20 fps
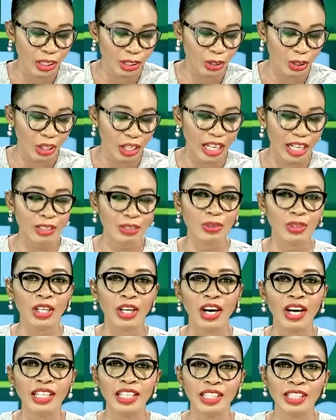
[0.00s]
take a break to
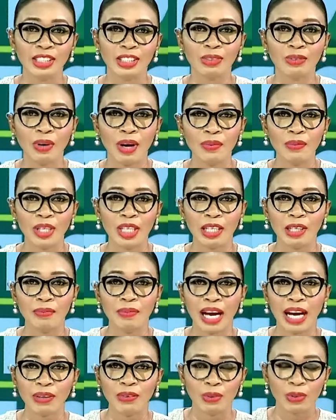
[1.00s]
connect with the others.
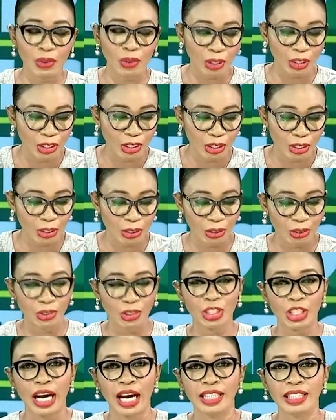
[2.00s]
When we come back, we'll
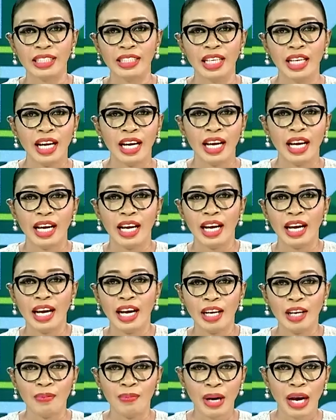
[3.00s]
continue to chat
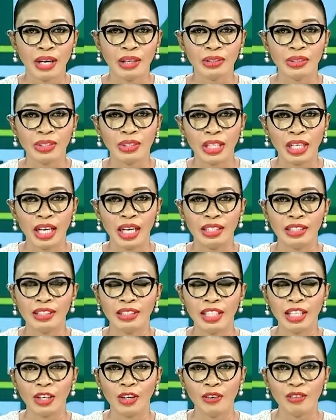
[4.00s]
about
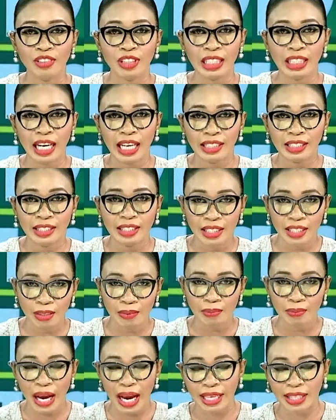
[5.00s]
the
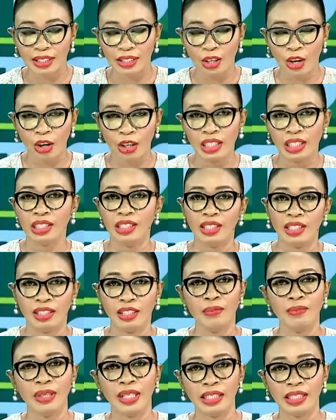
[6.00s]
COVID-19 impact
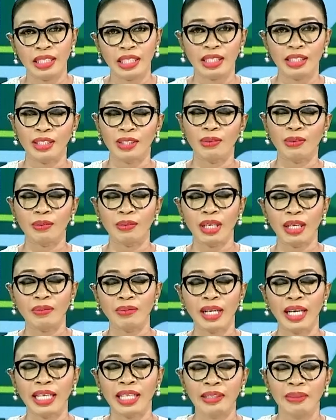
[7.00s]
on the entertainment
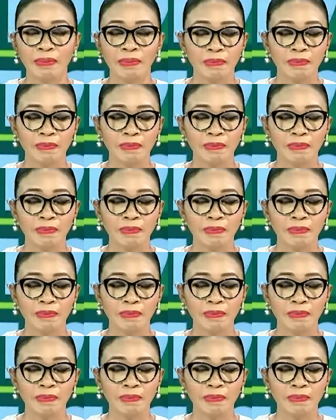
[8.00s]
sector. We'll be right